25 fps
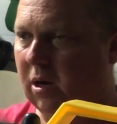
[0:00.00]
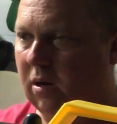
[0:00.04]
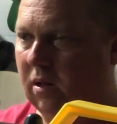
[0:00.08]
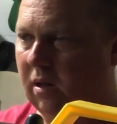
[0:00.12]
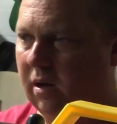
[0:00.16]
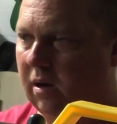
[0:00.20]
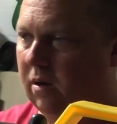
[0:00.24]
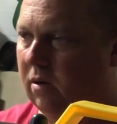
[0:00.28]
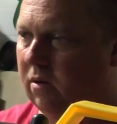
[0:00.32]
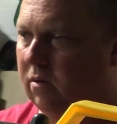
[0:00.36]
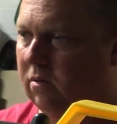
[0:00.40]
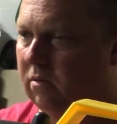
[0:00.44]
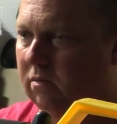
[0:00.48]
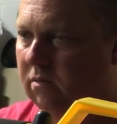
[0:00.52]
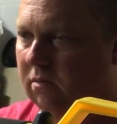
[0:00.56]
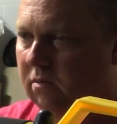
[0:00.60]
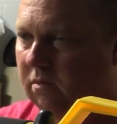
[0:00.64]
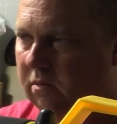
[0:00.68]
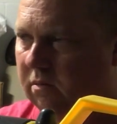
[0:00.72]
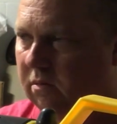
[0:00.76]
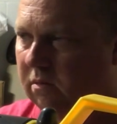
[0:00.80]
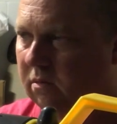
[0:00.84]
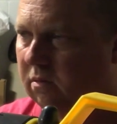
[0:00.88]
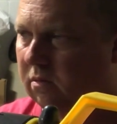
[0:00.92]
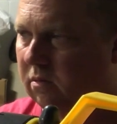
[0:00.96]
parallel
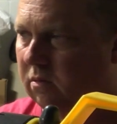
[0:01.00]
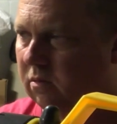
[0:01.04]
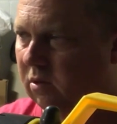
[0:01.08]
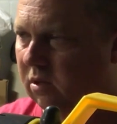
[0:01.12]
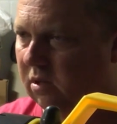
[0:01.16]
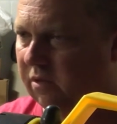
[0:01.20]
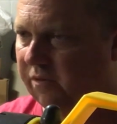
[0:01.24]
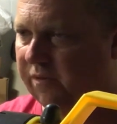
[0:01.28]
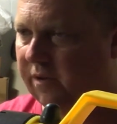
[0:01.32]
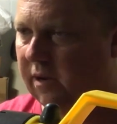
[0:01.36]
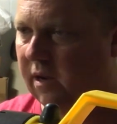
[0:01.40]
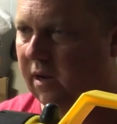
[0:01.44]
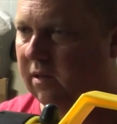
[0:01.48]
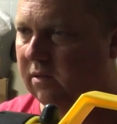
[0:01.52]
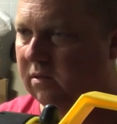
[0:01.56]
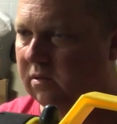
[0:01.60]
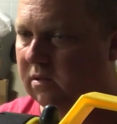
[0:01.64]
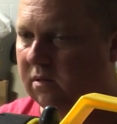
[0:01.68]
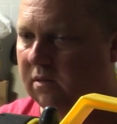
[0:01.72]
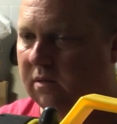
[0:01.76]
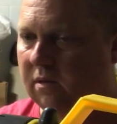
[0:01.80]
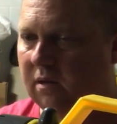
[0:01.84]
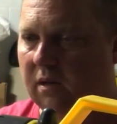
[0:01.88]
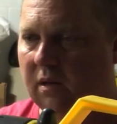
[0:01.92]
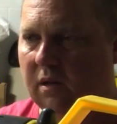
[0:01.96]
with the
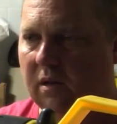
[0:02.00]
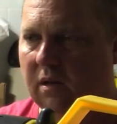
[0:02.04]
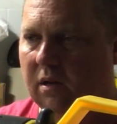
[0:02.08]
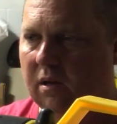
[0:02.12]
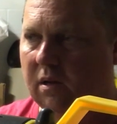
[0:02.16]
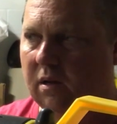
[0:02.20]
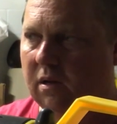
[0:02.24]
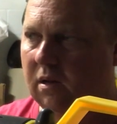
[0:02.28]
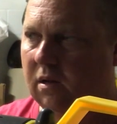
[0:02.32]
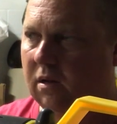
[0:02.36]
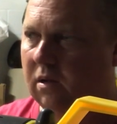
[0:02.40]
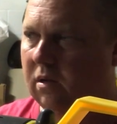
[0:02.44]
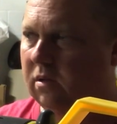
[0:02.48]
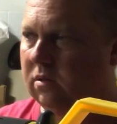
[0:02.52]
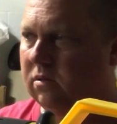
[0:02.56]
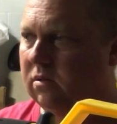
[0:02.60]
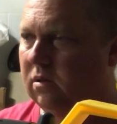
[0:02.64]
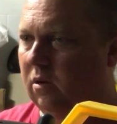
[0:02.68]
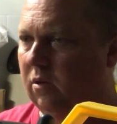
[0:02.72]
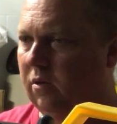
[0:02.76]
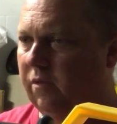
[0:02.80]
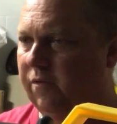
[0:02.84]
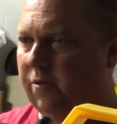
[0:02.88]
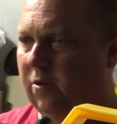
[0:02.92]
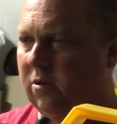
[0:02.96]
fence.
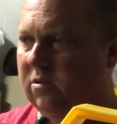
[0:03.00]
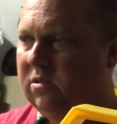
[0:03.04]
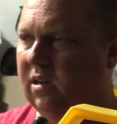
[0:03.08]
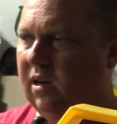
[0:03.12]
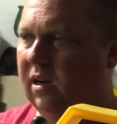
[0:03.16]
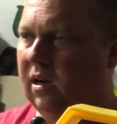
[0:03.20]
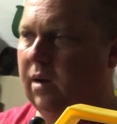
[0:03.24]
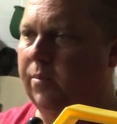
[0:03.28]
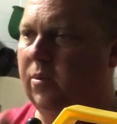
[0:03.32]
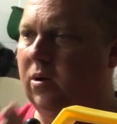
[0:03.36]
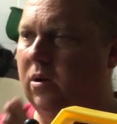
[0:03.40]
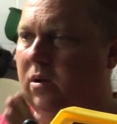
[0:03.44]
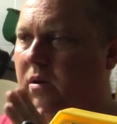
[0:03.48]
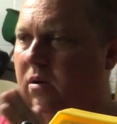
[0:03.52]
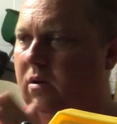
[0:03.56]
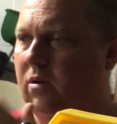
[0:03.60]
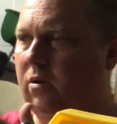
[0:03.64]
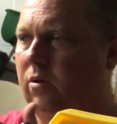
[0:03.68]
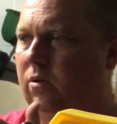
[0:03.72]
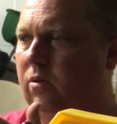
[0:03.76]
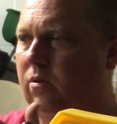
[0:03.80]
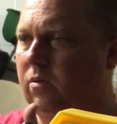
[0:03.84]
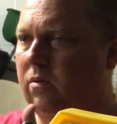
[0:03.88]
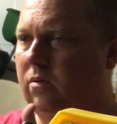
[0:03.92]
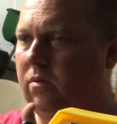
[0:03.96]
So the first thing I'm going
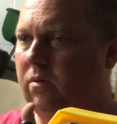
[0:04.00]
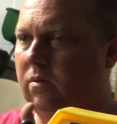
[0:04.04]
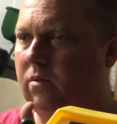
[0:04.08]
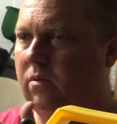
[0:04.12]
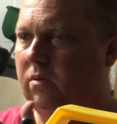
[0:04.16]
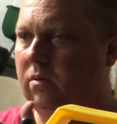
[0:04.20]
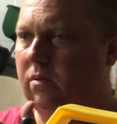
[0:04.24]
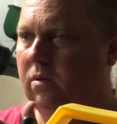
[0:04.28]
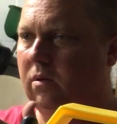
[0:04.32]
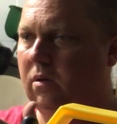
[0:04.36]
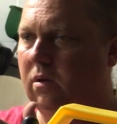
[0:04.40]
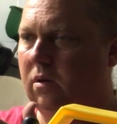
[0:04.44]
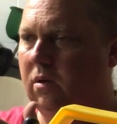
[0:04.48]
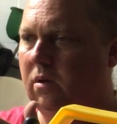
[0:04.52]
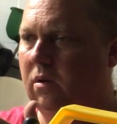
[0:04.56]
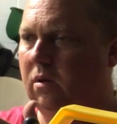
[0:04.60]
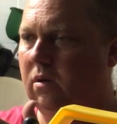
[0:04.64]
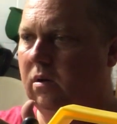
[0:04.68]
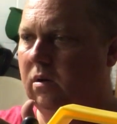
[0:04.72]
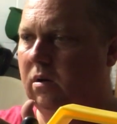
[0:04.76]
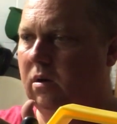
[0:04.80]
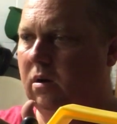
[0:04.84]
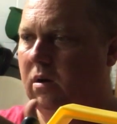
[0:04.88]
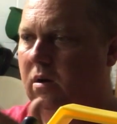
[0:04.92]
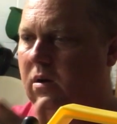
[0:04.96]
to do,
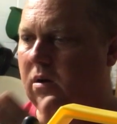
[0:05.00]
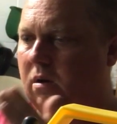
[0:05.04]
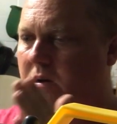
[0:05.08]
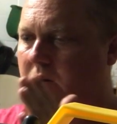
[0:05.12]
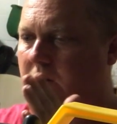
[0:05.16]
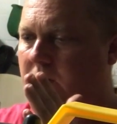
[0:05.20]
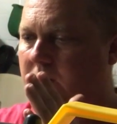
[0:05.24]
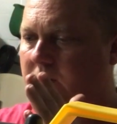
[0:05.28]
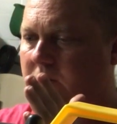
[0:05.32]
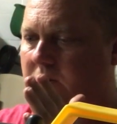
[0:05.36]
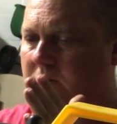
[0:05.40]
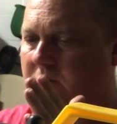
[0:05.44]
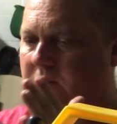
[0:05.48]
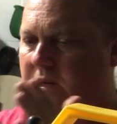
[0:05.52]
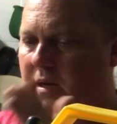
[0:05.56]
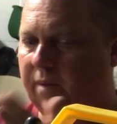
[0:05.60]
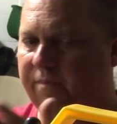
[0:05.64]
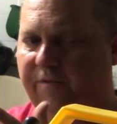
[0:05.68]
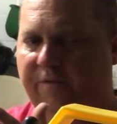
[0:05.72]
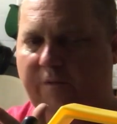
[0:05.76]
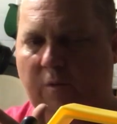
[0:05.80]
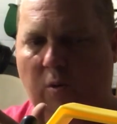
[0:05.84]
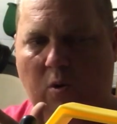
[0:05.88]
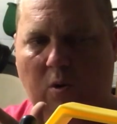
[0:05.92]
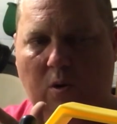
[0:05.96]

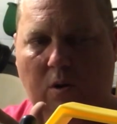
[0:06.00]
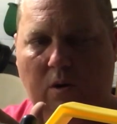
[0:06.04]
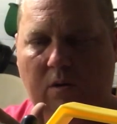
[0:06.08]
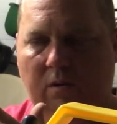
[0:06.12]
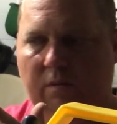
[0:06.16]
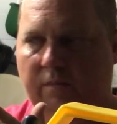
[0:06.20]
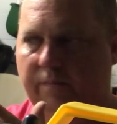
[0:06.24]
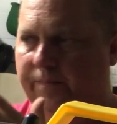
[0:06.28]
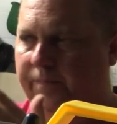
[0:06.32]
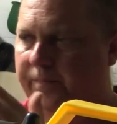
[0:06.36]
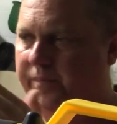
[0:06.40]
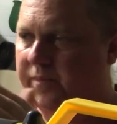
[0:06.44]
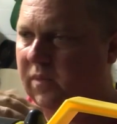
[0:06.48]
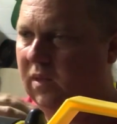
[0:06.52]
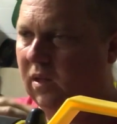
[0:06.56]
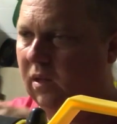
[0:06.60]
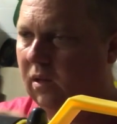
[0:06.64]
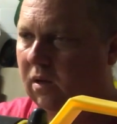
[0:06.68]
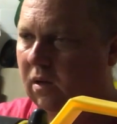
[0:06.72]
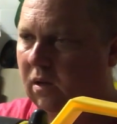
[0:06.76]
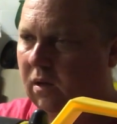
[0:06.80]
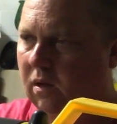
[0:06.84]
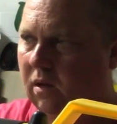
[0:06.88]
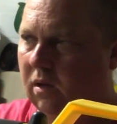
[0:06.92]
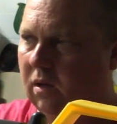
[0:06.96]
step 4,
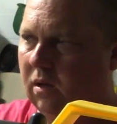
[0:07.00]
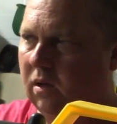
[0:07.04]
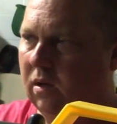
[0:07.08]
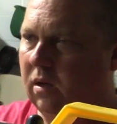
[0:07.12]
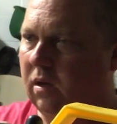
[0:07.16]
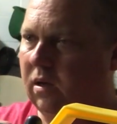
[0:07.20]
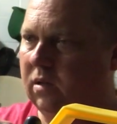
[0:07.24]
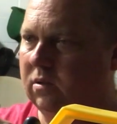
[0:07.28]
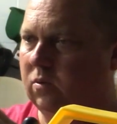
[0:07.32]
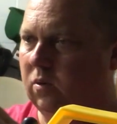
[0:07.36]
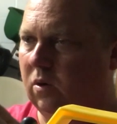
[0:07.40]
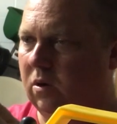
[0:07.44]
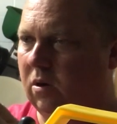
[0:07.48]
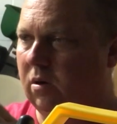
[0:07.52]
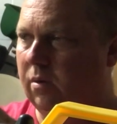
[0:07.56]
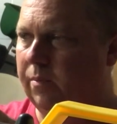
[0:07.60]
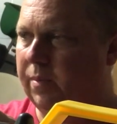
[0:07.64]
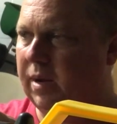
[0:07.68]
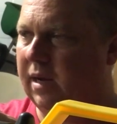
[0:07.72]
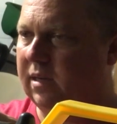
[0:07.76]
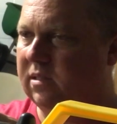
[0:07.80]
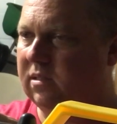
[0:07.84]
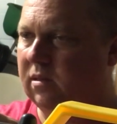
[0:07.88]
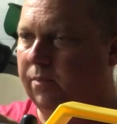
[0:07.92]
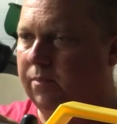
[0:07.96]
is we're
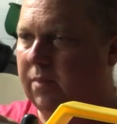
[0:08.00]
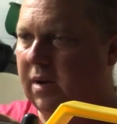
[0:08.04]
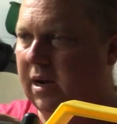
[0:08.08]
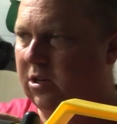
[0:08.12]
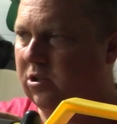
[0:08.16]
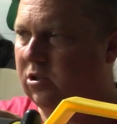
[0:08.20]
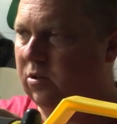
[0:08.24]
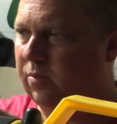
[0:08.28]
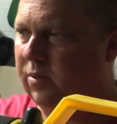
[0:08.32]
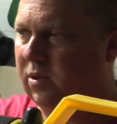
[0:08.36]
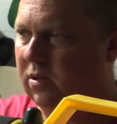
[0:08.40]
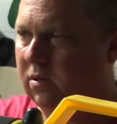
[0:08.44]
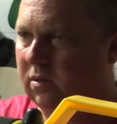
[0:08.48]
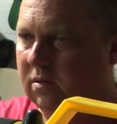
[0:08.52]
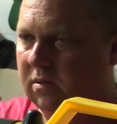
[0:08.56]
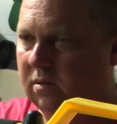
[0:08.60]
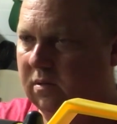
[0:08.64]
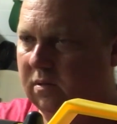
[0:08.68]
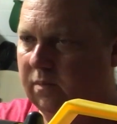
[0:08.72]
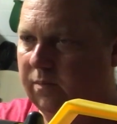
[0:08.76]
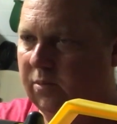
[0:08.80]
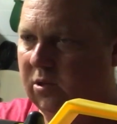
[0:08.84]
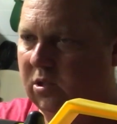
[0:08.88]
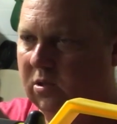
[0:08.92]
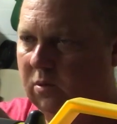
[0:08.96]
going to make some
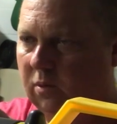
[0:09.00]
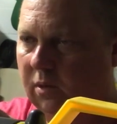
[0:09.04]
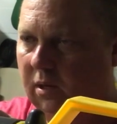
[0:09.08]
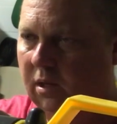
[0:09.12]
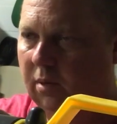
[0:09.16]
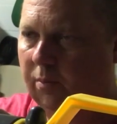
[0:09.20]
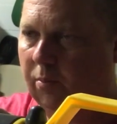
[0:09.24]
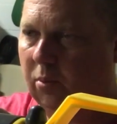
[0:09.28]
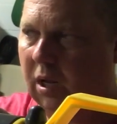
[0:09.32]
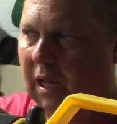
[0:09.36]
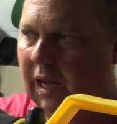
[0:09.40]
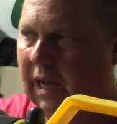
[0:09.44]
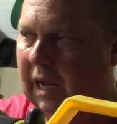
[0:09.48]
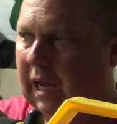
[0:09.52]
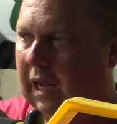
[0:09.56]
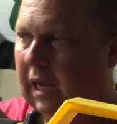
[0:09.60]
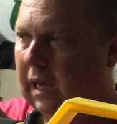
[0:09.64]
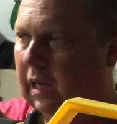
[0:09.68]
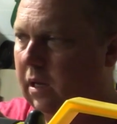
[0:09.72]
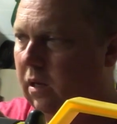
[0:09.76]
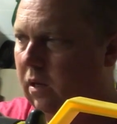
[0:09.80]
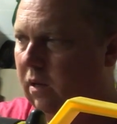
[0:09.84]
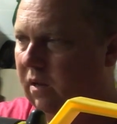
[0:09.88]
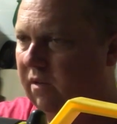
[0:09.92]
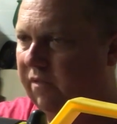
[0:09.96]
measurements between the
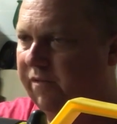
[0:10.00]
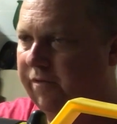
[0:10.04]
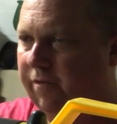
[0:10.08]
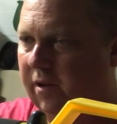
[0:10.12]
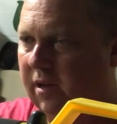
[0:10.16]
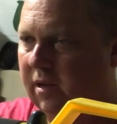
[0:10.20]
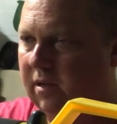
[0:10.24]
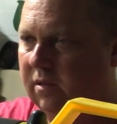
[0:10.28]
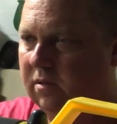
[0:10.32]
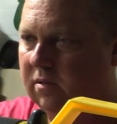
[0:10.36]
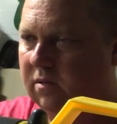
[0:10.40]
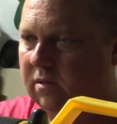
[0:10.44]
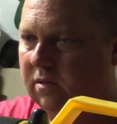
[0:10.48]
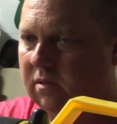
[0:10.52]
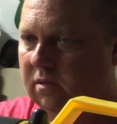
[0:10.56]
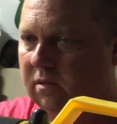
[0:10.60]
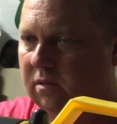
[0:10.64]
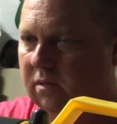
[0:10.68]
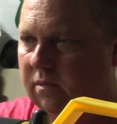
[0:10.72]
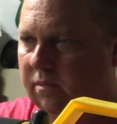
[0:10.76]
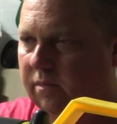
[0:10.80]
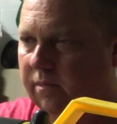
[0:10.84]
blade and the fence.